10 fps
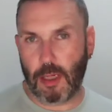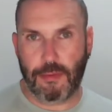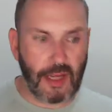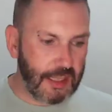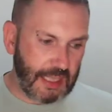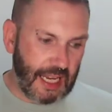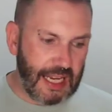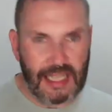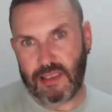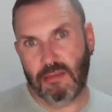
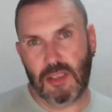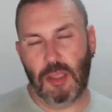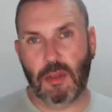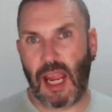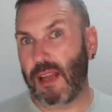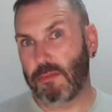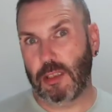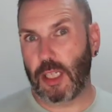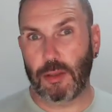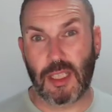fireside, you get
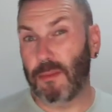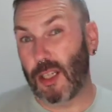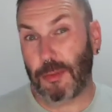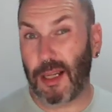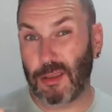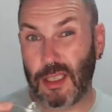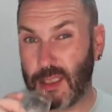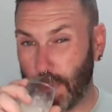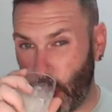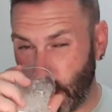toasted marshmallows in
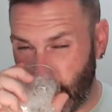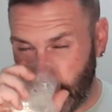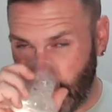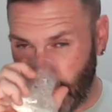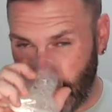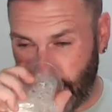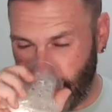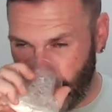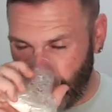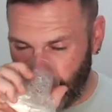s'mores.
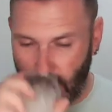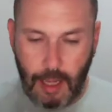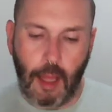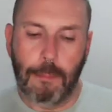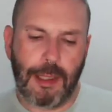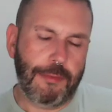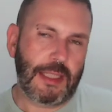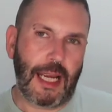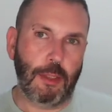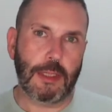Bit of a
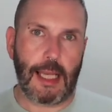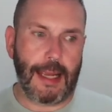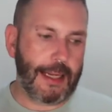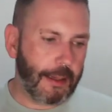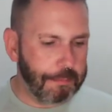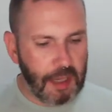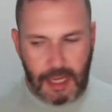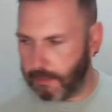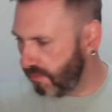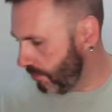tenuous link,
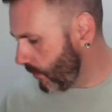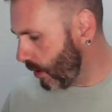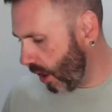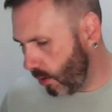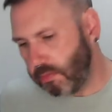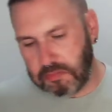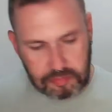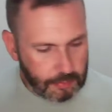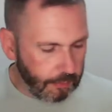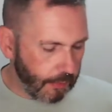but you know,
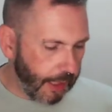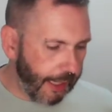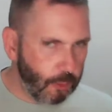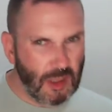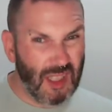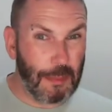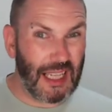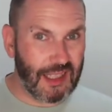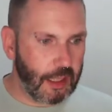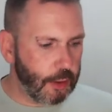it was the
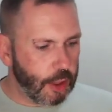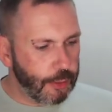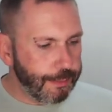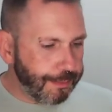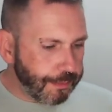best I could do.